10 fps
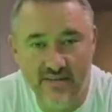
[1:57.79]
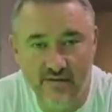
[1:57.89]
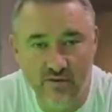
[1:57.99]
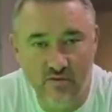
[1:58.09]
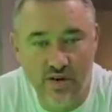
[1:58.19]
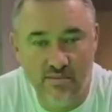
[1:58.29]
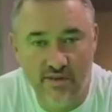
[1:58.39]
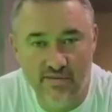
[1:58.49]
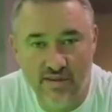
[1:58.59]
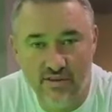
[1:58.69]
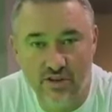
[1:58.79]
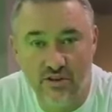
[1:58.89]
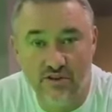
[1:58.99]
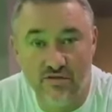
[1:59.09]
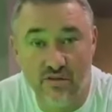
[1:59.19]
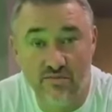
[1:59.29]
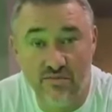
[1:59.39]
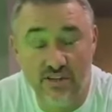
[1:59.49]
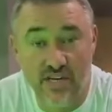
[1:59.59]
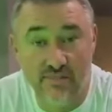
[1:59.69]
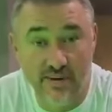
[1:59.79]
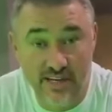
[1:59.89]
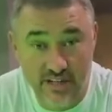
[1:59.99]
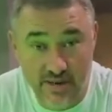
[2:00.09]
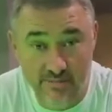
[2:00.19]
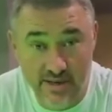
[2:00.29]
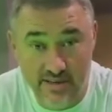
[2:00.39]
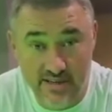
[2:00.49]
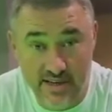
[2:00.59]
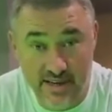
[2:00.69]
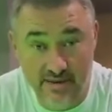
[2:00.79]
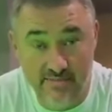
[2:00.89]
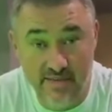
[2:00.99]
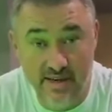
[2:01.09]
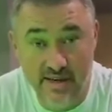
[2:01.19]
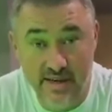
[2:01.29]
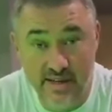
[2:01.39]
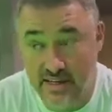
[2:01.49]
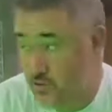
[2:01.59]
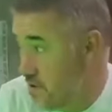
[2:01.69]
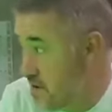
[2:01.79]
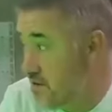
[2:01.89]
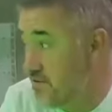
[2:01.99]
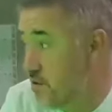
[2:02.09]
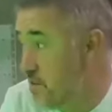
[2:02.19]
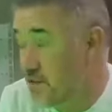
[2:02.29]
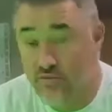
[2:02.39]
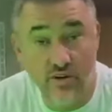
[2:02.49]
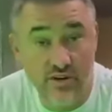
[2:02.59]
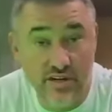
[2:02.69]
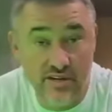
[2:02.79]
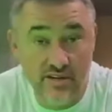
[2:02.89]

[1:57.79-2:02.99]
asked for one of my favourite shots from the Champion of Champions. Um, that's why I'm here filming. We're in